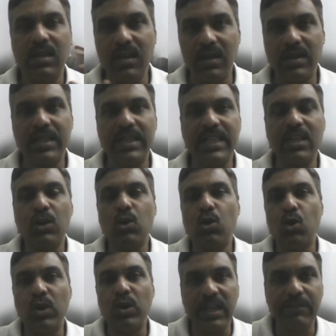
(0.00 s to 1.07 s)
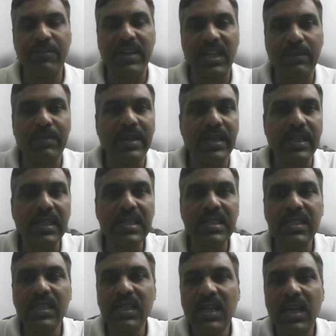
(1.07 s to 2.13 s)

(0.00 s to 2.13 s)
learning coding fundamentals,